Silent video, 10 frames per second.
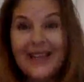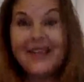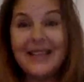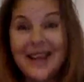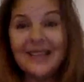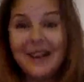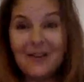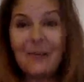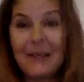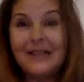the day that
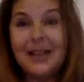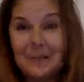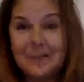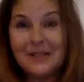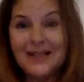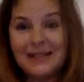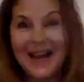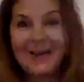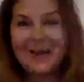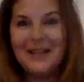everybody's upside
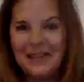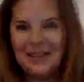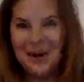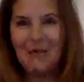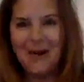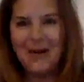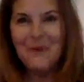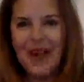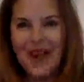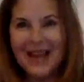down in so many
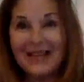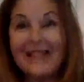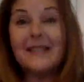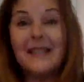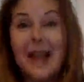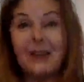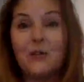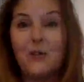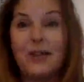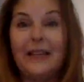ways is and
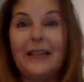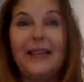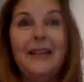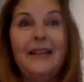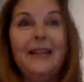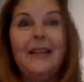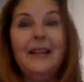actually and they, the